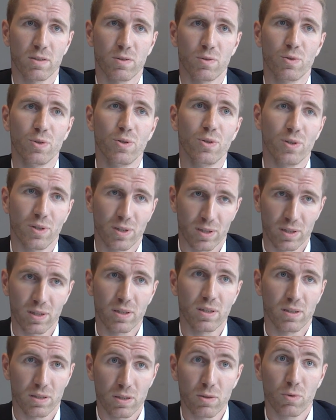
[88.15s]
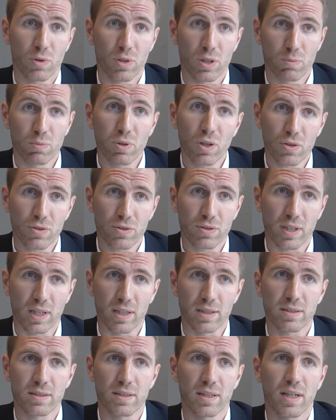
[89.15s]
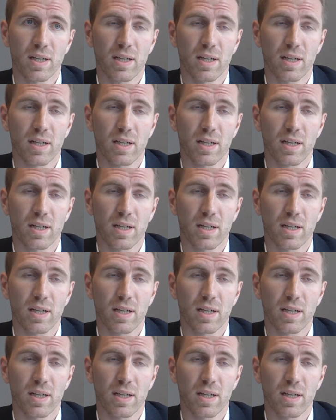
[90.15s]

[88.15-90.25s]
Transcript: during the process.